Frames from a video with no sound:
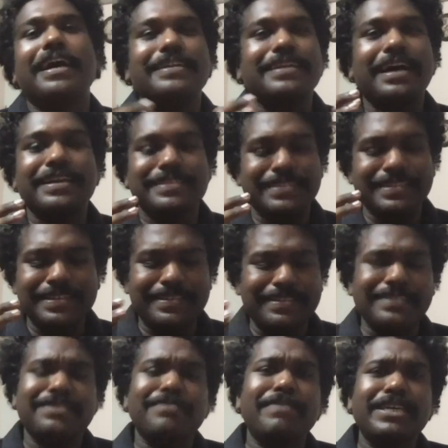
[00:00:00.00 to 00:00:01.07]
right? I,
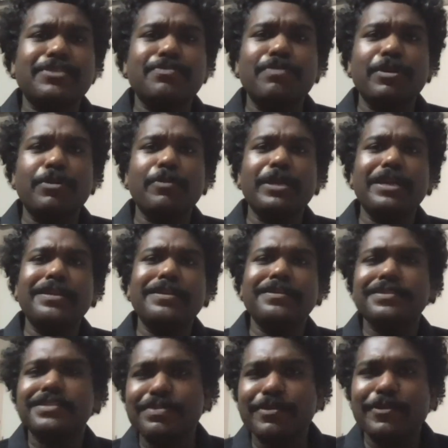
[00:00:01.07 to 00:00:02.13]
I see it as a mix
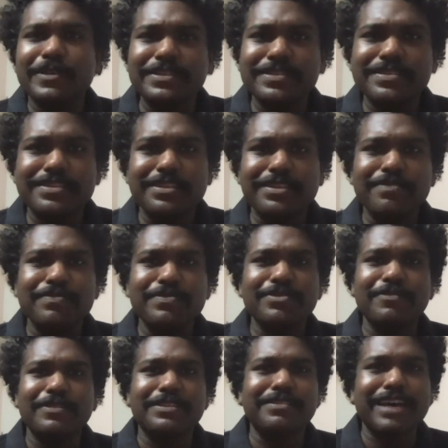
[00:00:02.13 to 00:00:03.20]
between distributed
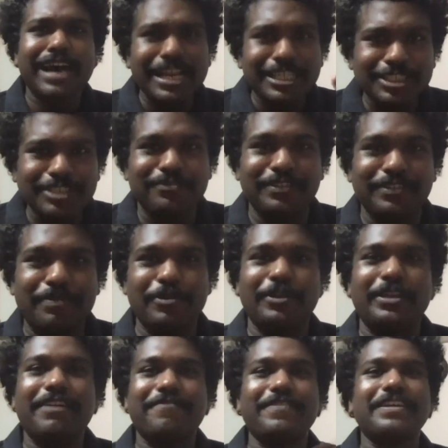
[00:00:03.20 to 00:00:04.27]
systems with a dash
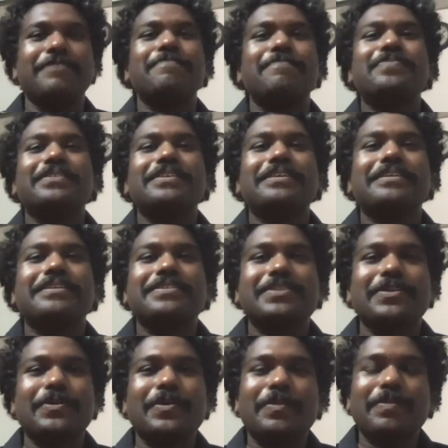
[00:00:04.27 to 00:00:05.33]
of cryptography.
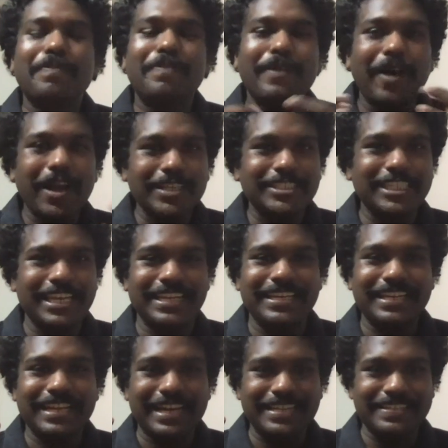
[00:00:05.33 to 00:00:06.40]
So
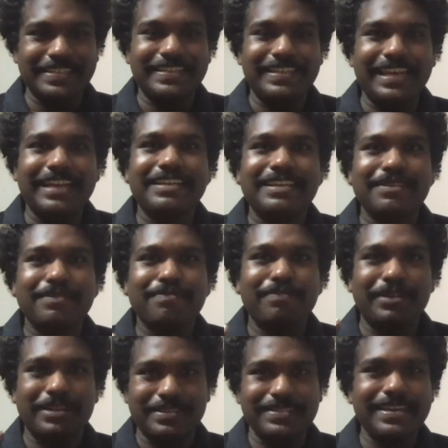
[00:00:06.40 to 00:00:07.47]
blockchain as a
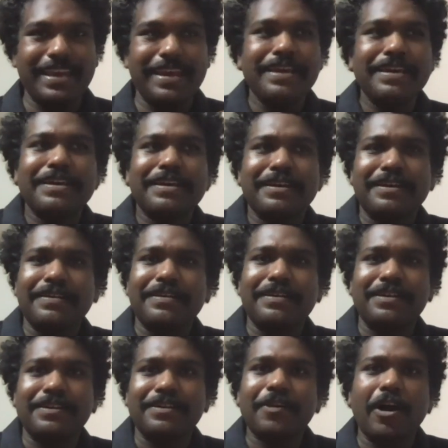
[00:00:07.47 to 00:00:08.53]
tech per se
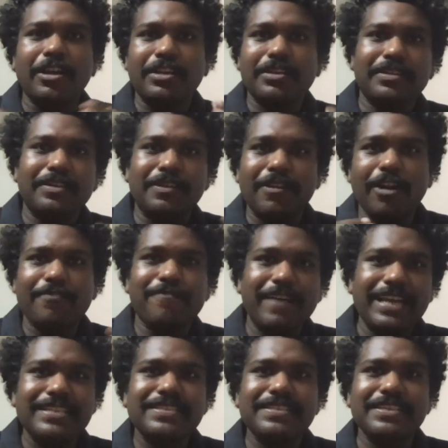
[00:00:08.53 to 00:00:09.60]
uh,
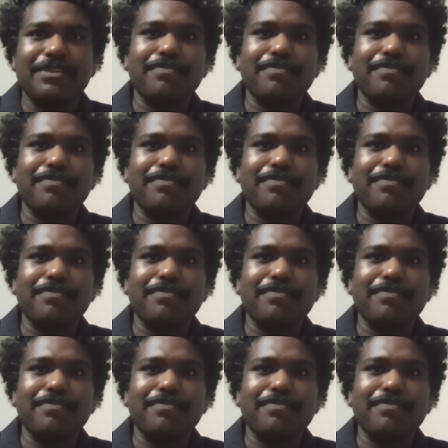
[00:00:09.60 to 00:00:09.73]
got,